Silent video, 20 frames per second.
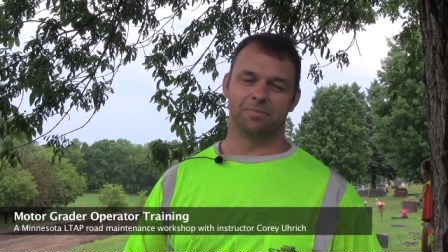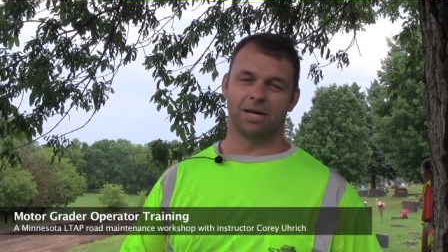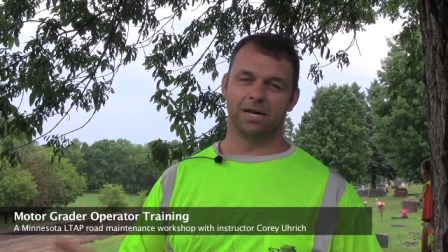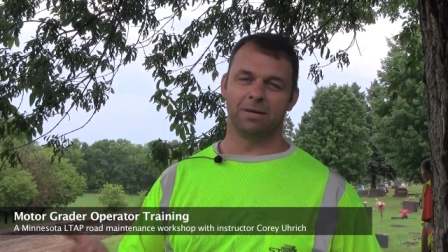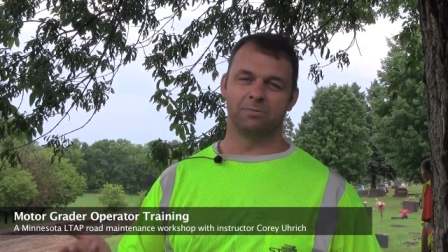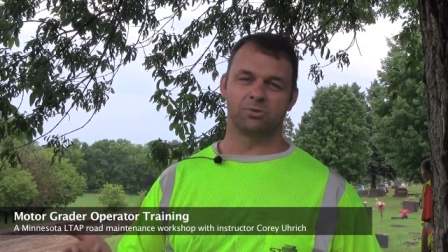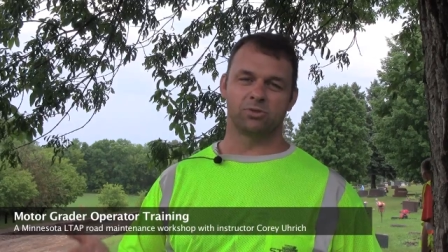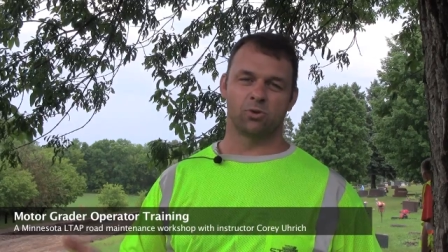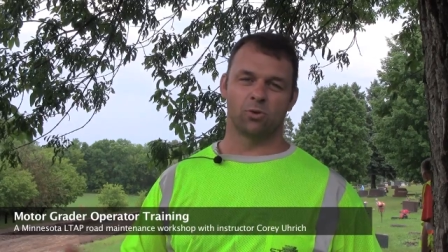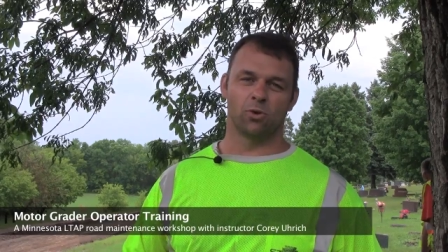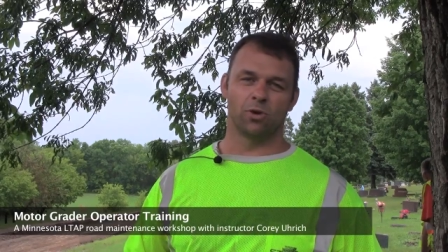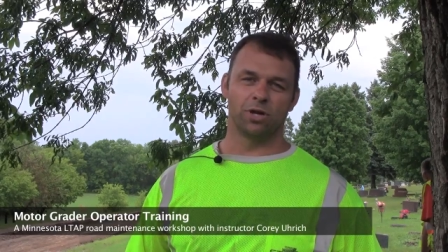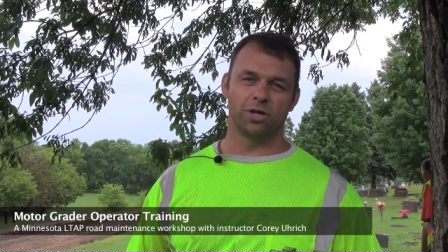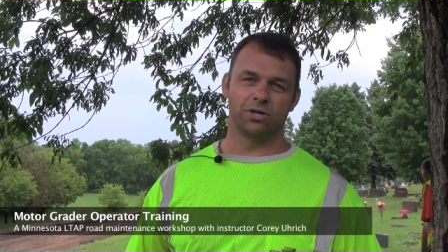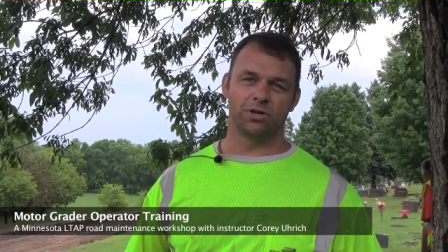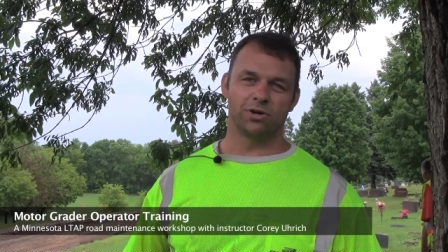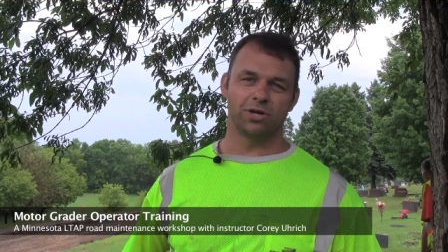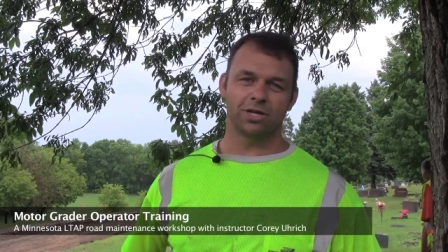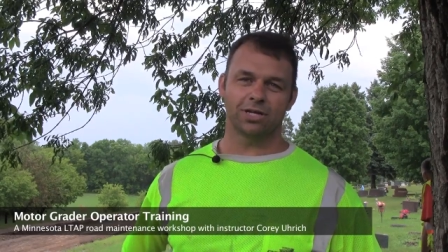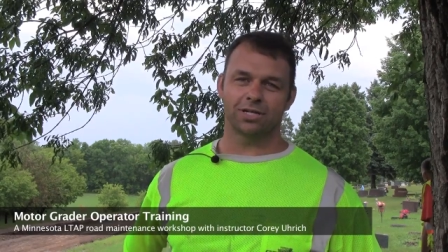My name is
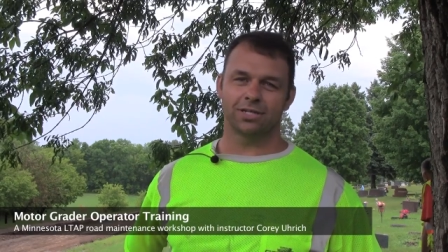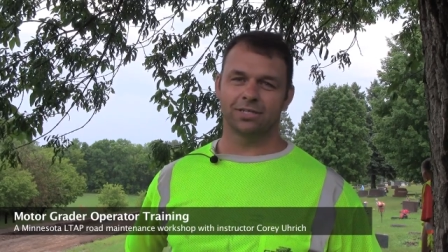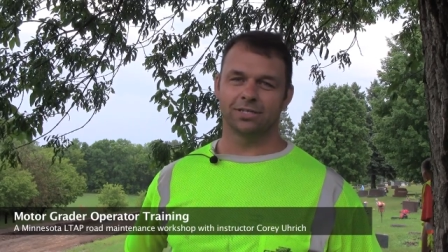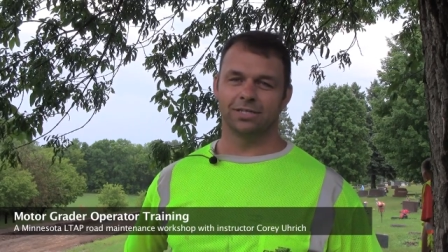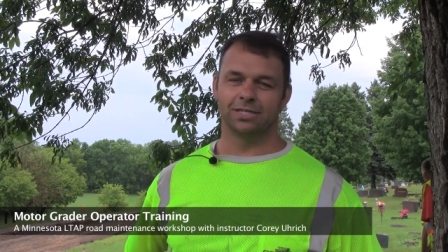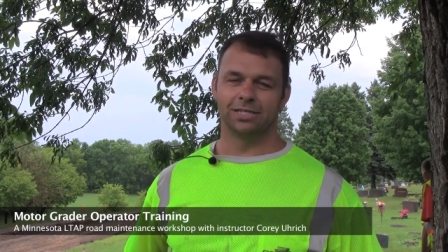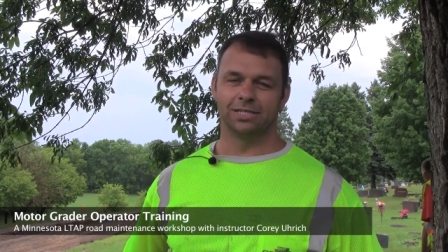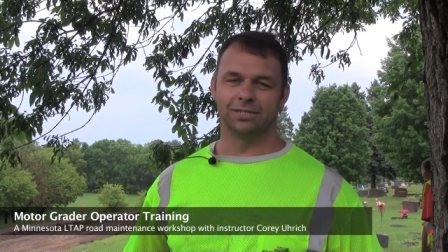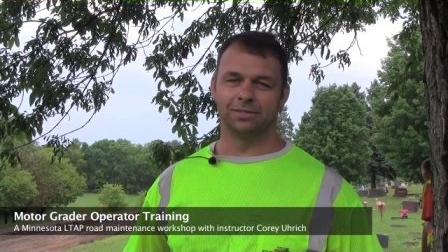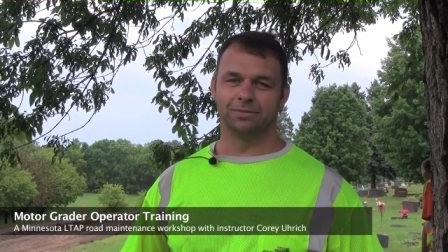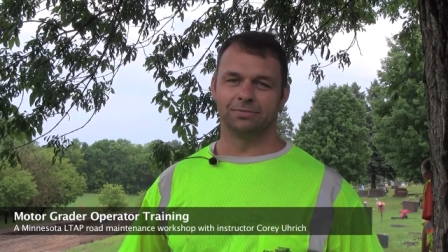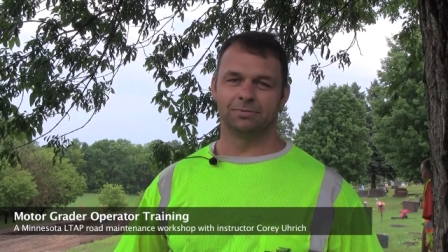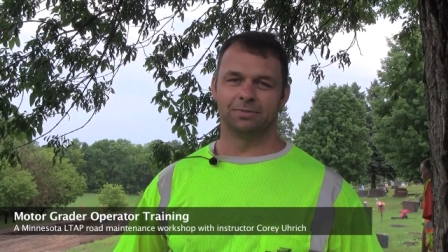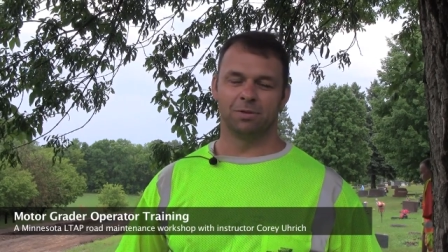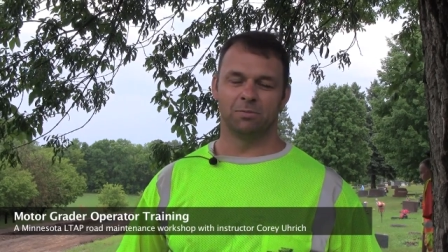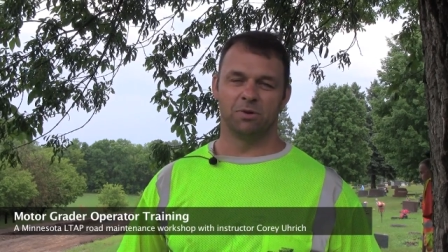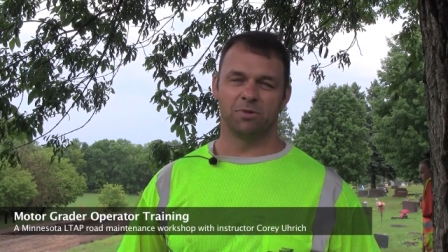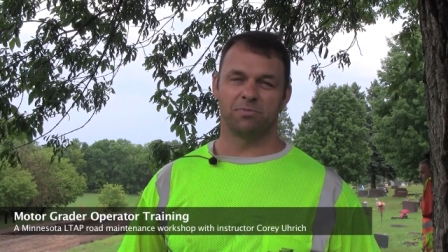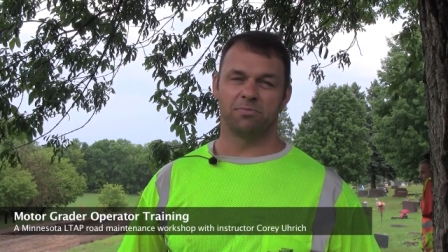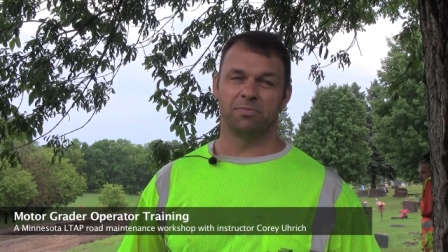Corey Uhrich. Uh,
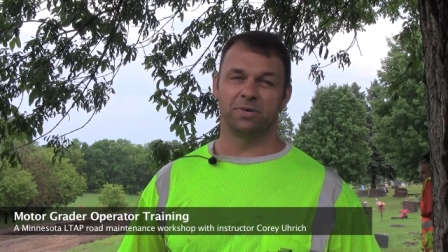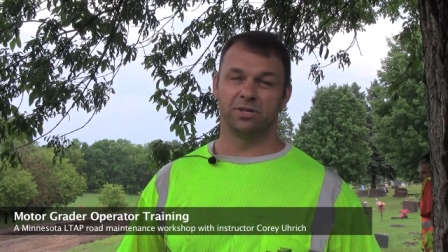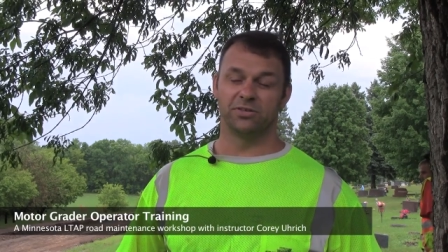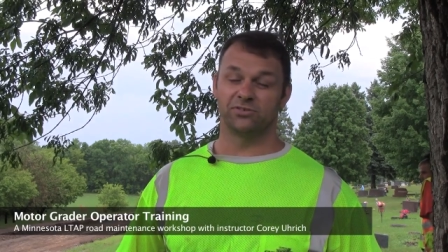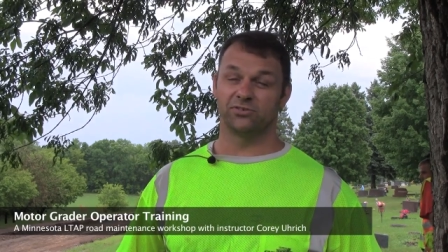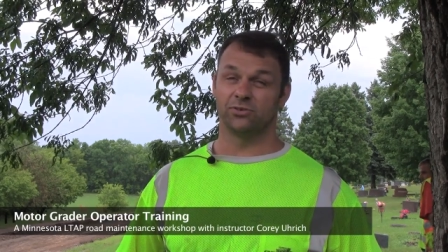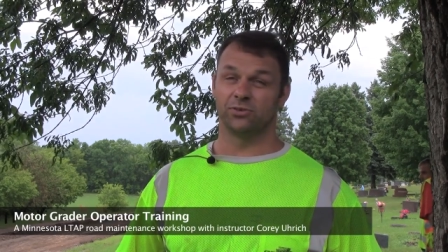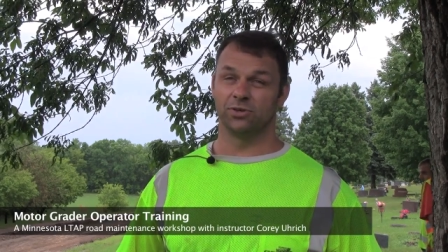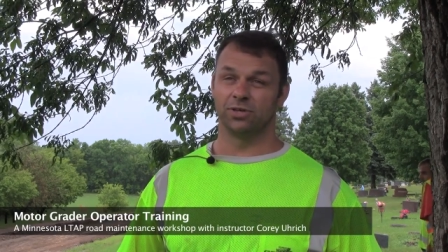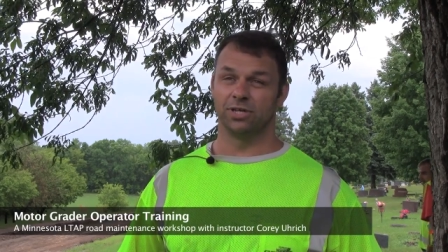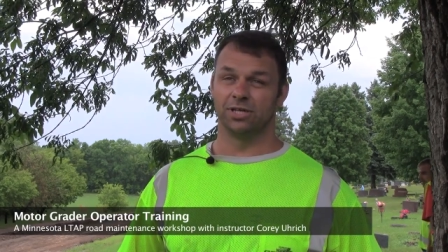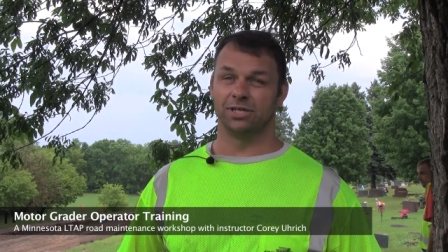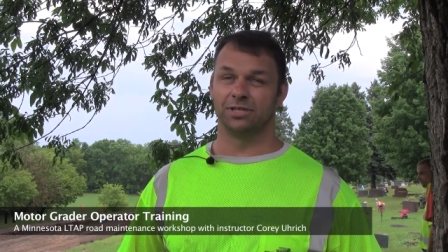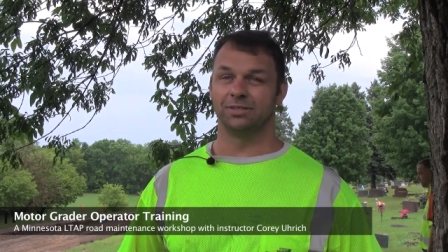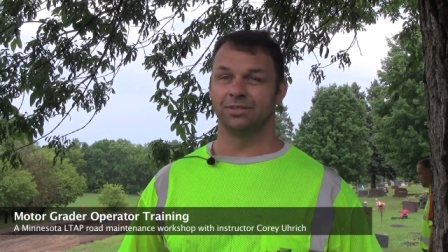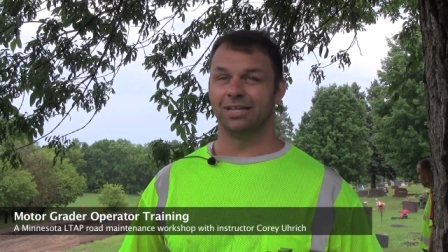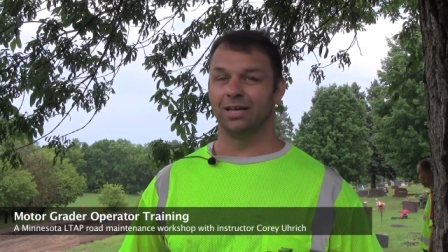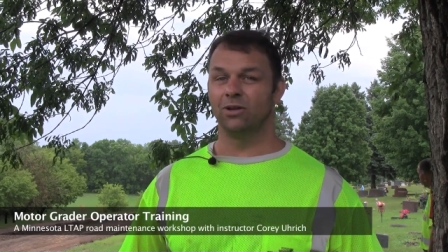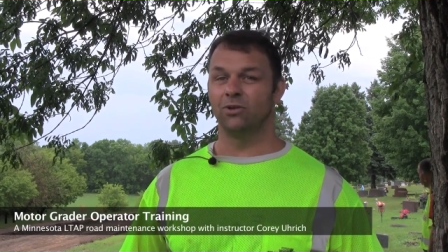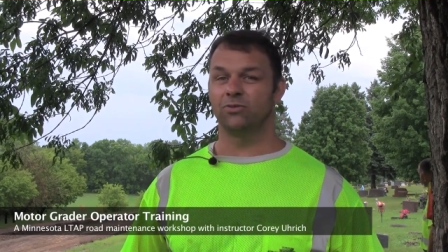I'm with
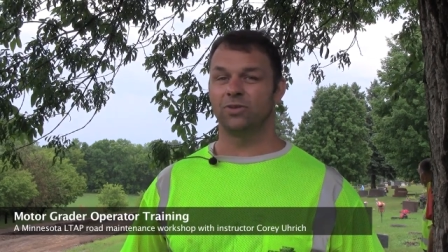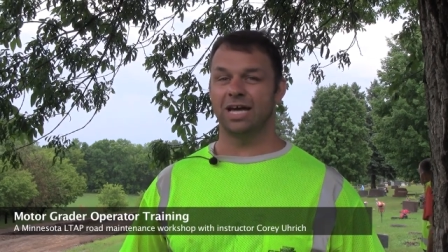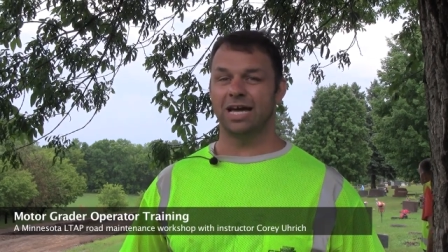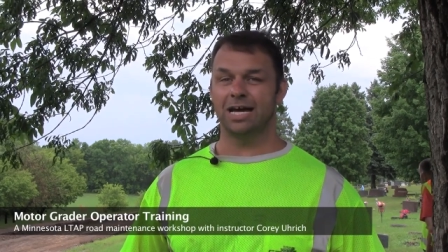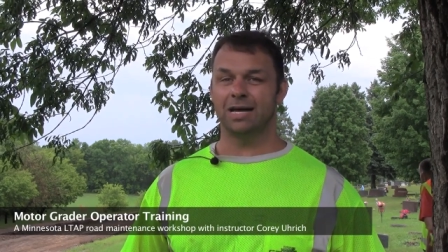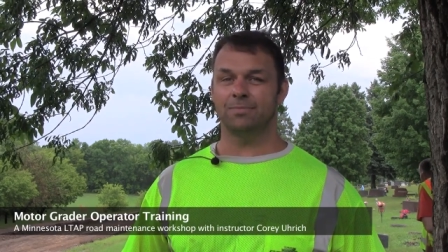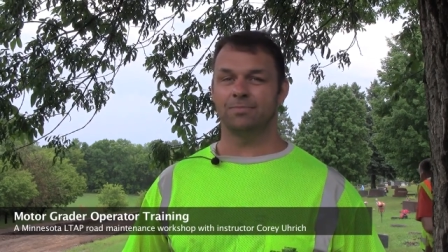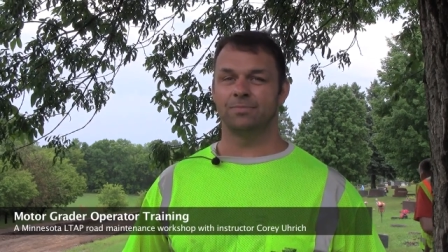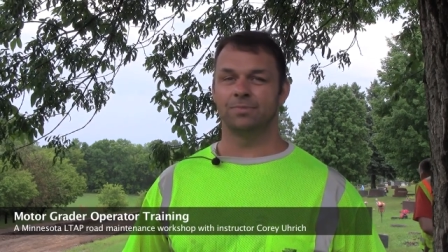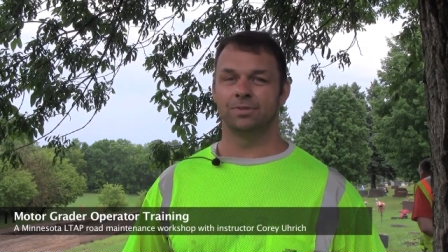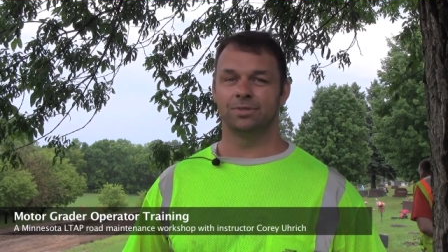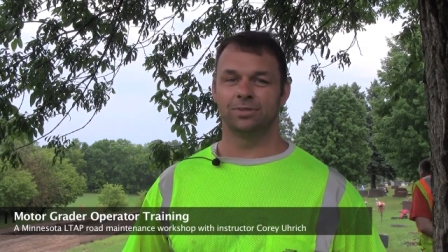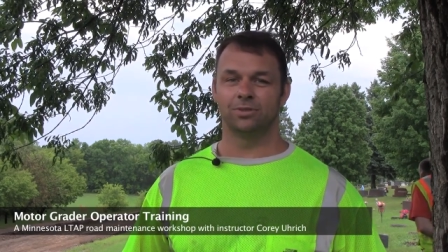Minnesota LTAP,